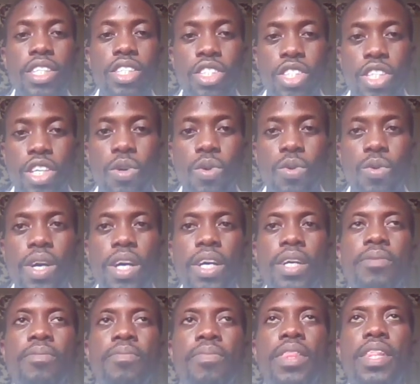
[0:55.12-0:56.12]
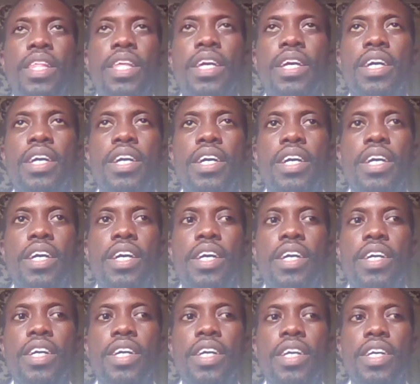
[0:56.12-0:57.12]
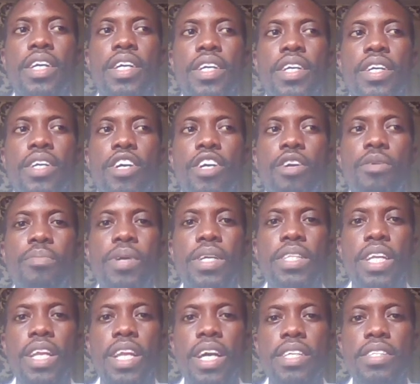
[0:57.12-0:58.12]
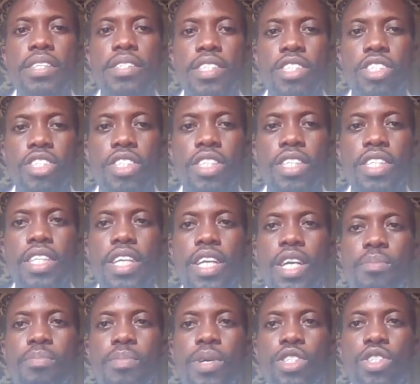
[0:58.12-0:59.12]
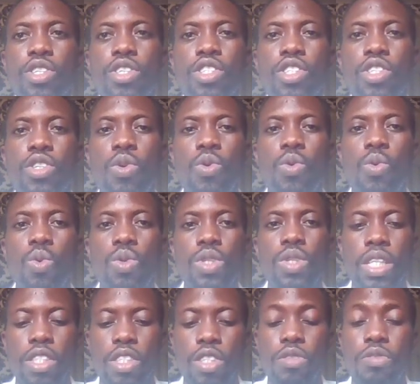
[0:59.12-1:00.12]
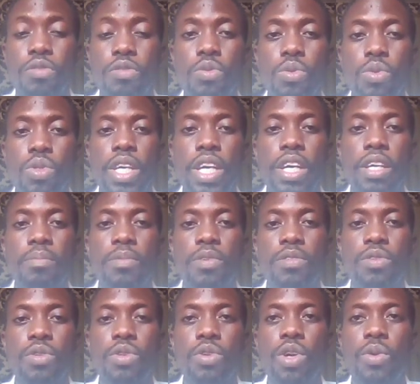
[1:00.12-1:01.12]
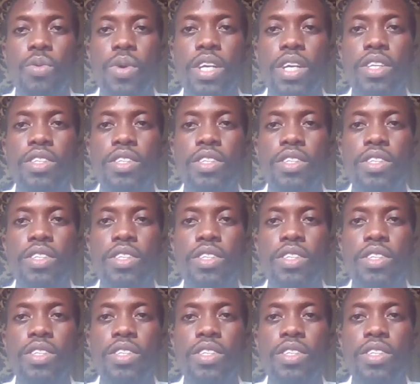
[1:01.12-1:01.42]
Jehovah. I remember in the last teaching that I mentioned the old that is the full name of Yahweh